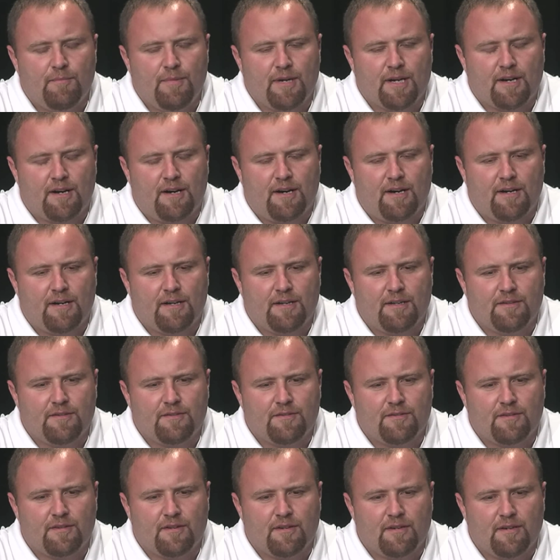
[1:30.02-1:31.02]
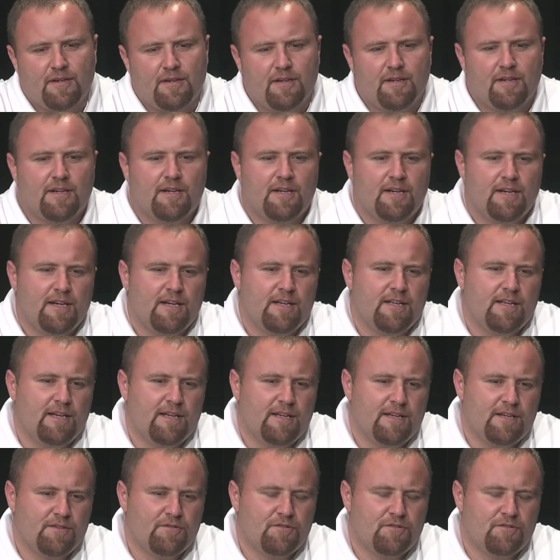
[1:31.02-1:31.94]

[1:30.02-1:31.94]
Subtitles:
Because, and